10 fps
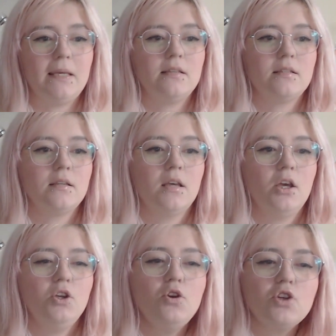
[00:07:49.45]

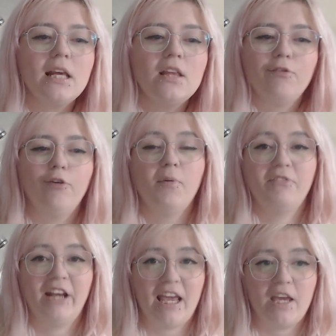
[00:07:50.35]
enemies, usually in the
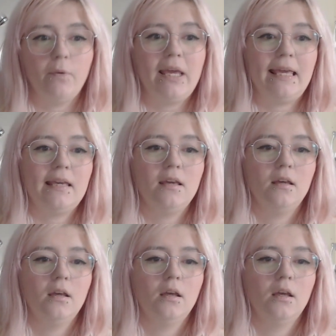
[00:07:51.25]
form of an AoE.